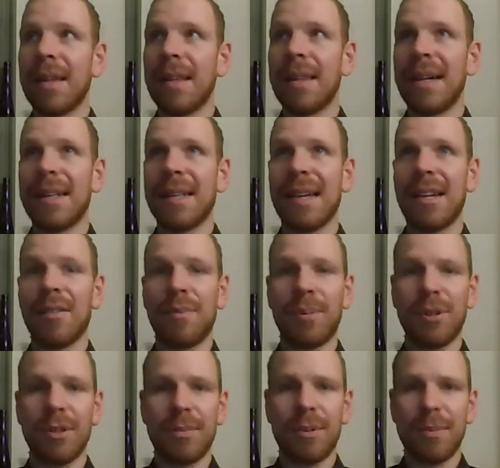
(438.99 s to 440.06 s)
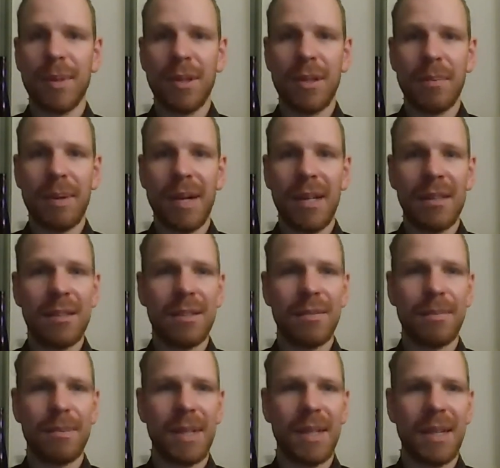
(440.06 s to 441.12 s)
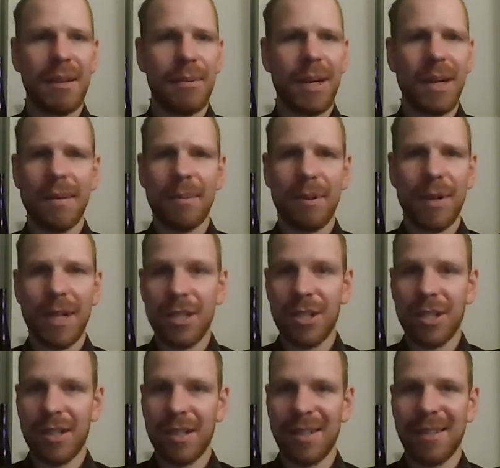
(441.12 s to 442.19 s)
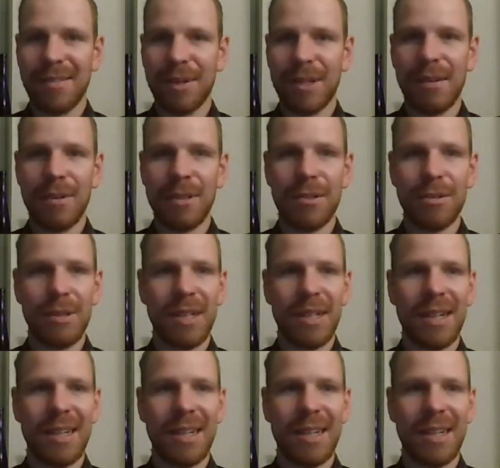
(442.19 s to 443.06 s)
that kind of put me on the path to be like question what I was doing.